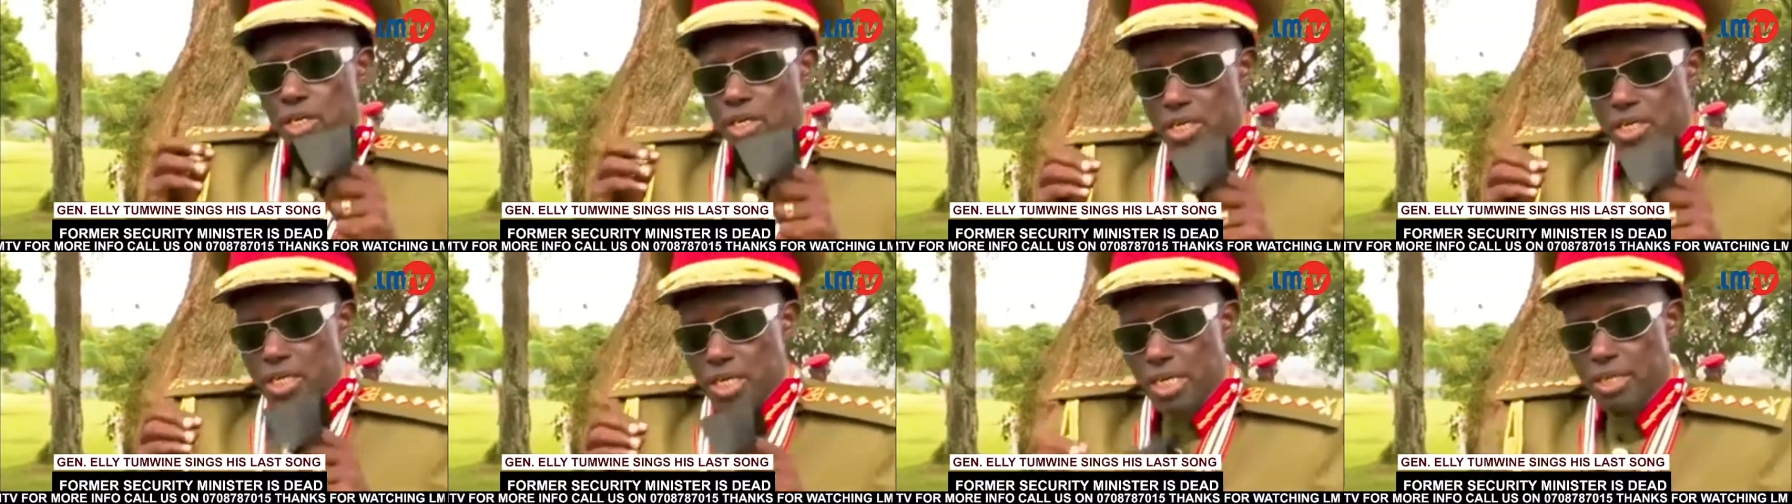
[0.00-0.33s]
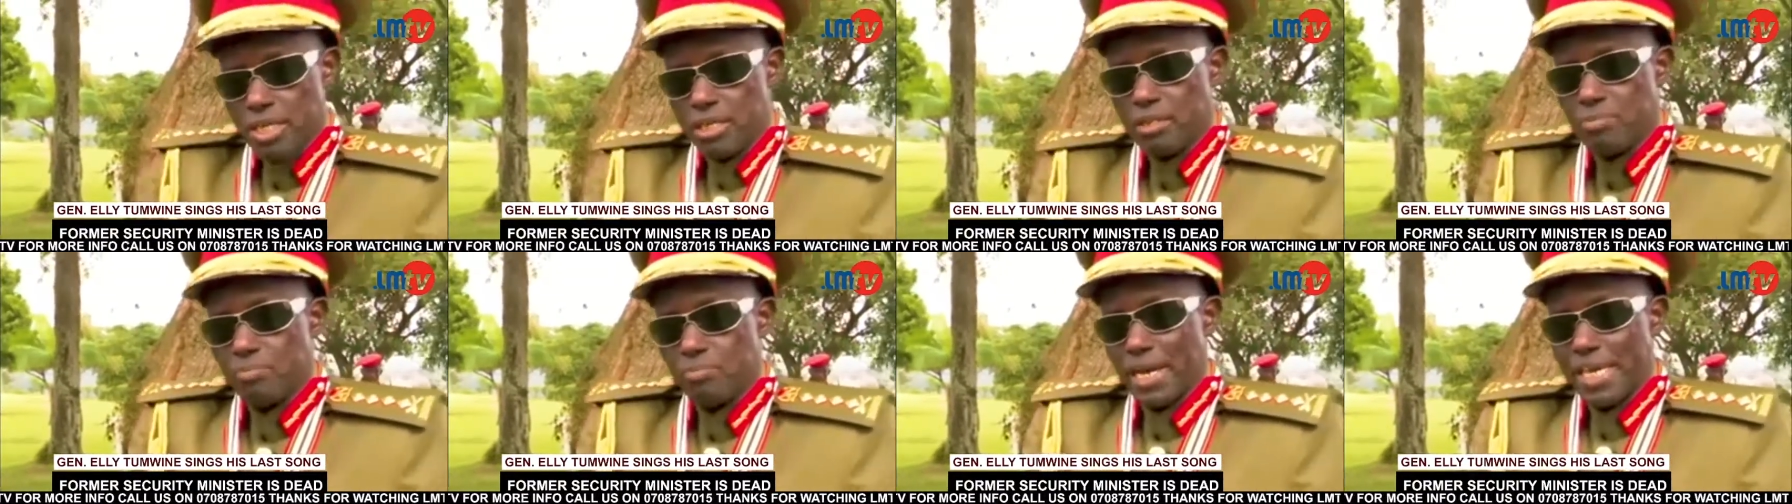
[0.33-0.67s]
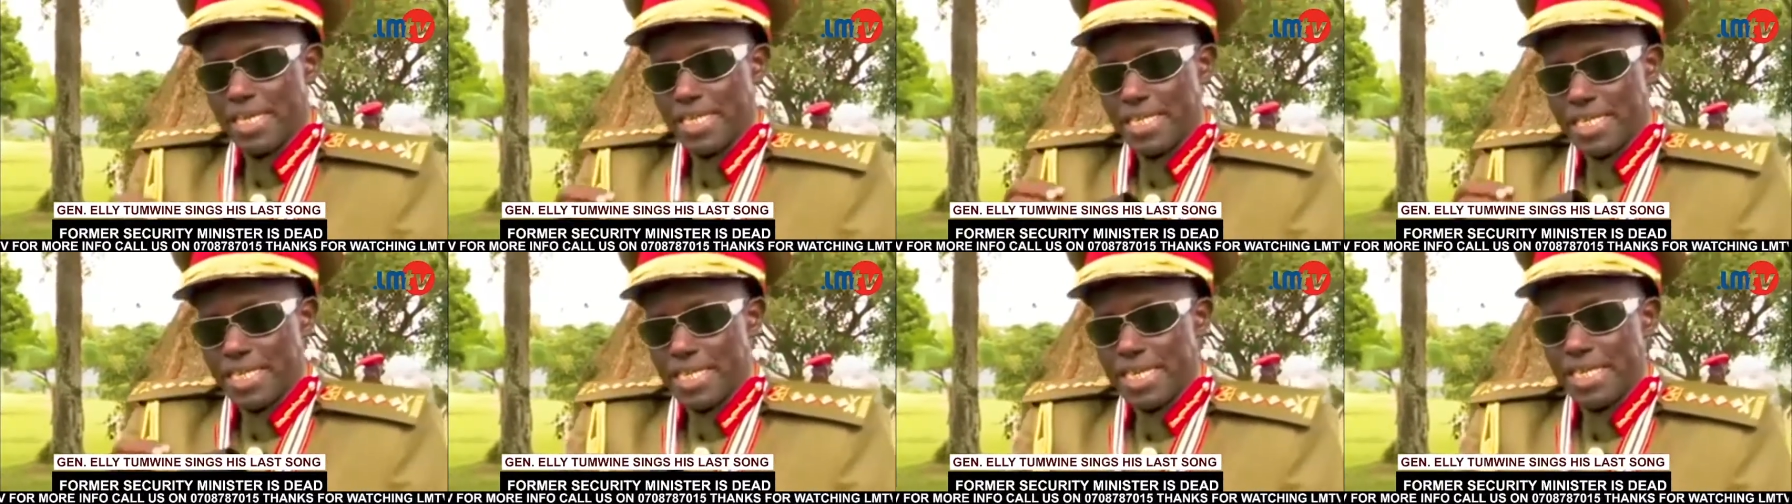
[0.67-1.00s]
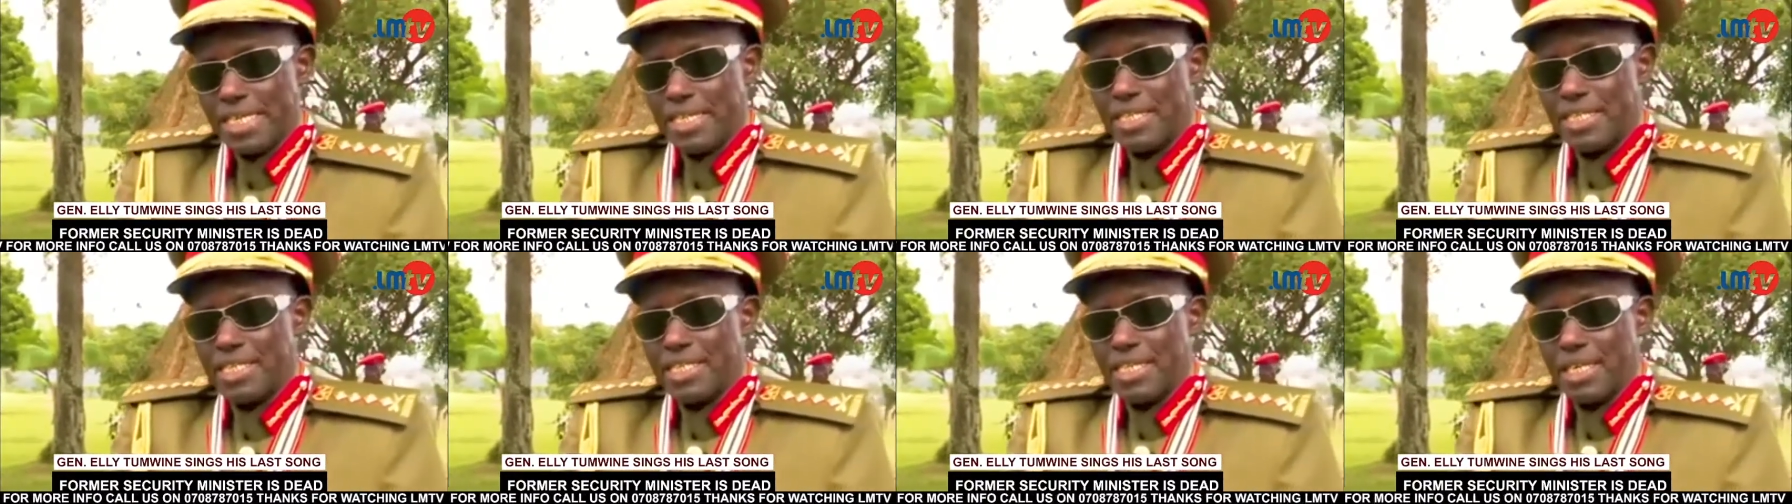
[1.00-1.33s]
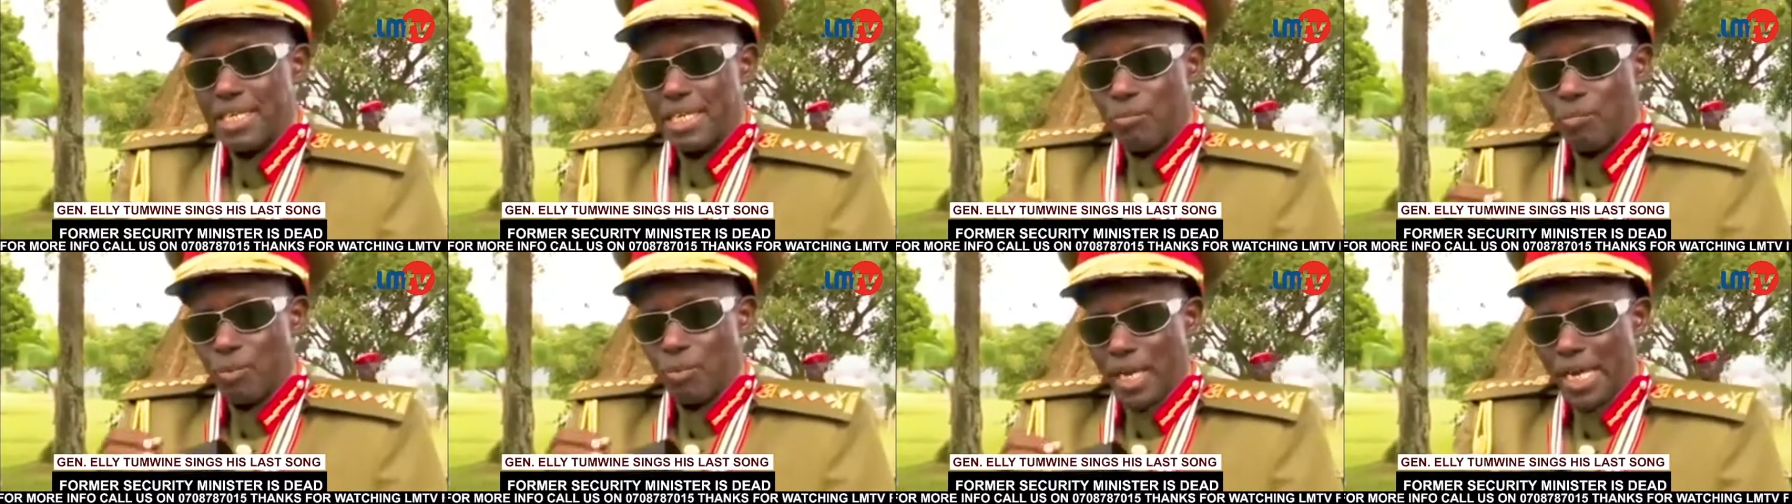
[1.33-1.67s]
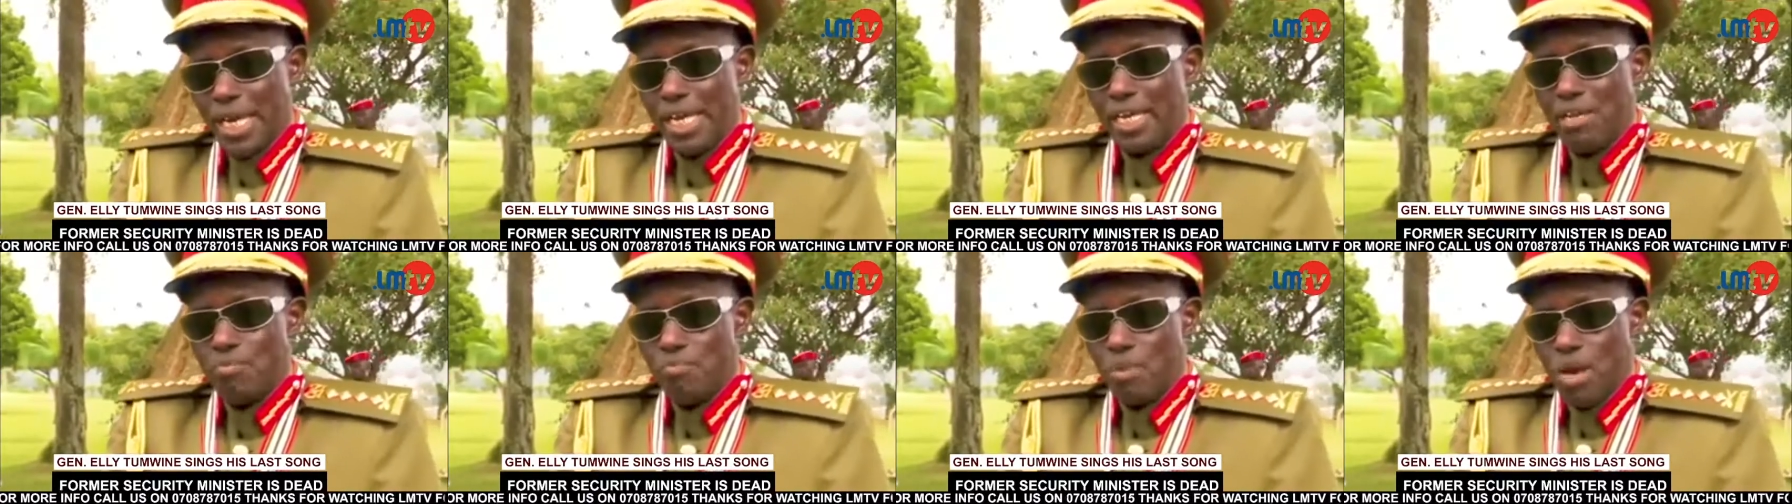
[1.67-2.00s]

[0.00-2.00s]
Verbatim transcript: death by death, blood